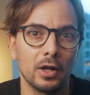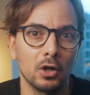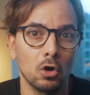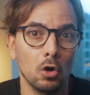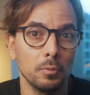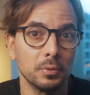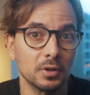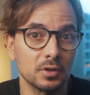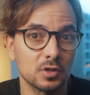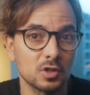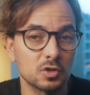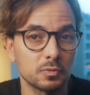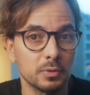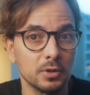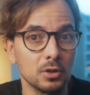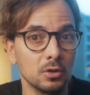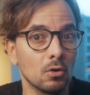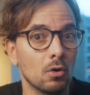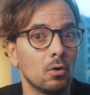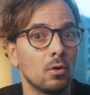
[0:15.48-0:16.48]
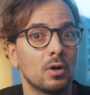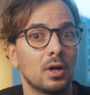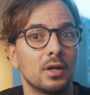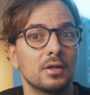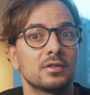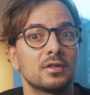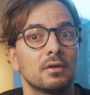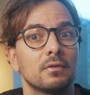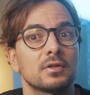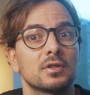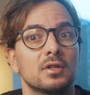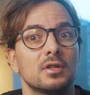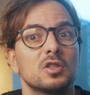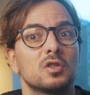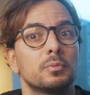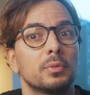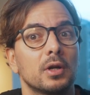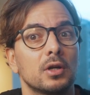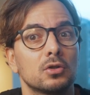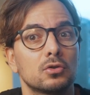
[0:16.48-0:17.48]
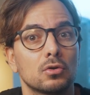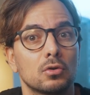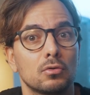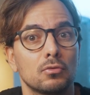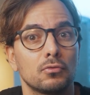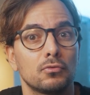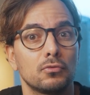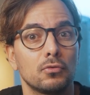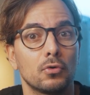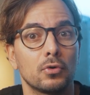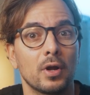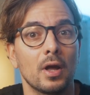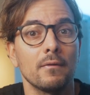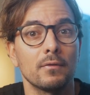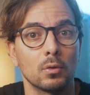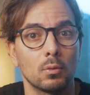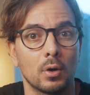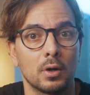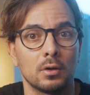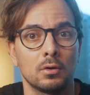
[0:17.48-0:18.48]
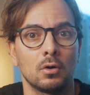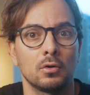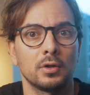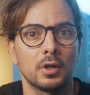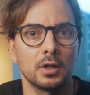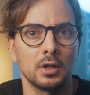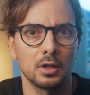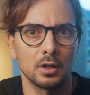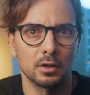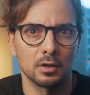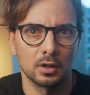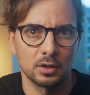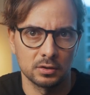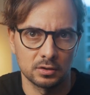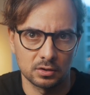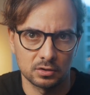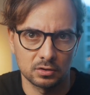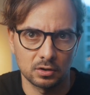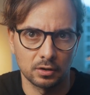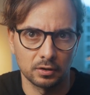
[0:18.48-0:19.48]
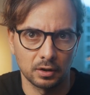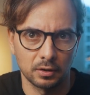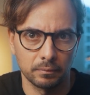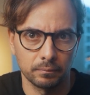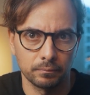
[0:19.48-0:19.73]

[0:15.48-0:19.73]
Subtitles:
I hope that this video can serve as an inspiration for everyone on the year that is starting.